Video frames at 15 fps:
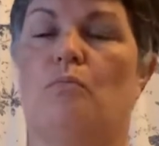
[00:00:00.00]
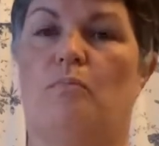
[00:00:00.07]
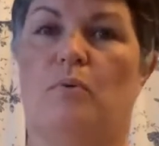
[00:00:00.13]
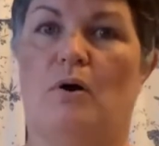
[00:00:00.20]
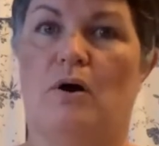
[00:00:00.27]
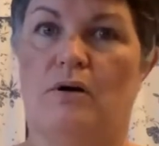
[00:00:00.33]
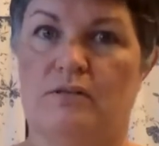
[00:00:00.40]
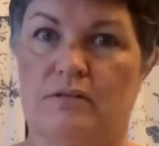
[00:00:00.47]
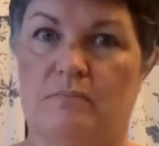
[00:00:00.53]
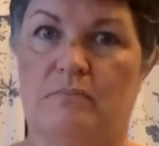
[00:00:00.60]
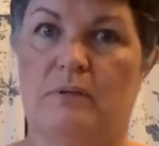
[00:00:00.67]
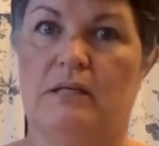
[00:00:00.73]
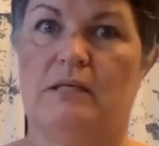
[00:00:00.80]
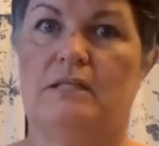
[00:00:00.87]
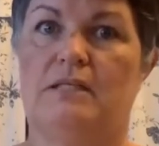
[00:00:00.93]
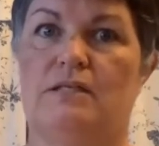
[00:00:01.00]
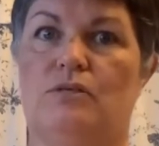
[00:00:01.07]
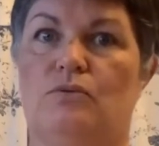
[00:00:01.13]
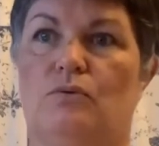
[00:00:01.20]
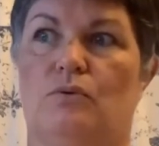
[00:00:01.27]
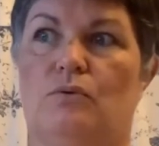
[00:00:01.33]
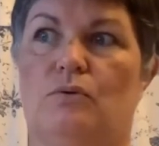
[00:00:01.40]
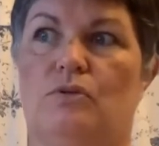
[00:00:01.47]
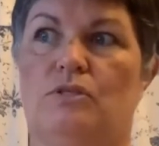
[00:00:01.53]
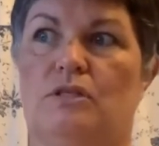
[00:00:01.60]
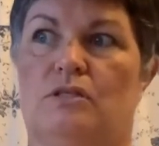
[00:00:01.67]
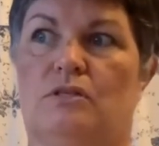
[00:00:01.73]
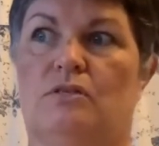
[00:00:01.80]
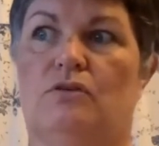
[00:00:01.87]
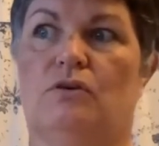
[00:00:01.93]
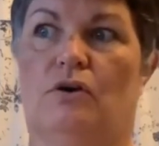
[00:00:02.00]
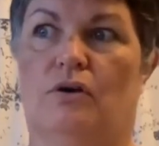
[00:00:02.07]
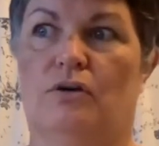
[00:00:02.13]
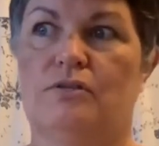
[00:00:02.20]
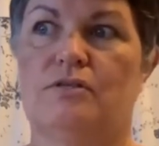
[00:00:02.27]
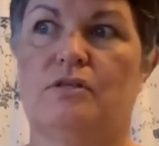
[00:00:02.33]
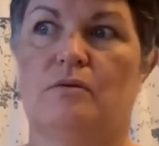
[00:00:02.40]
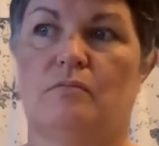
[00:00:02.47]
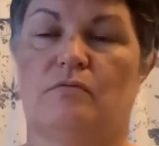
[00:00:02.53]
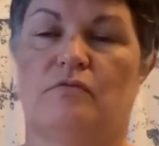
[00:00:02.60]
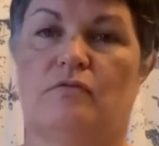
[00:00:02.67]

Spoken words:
possibilities or just gossip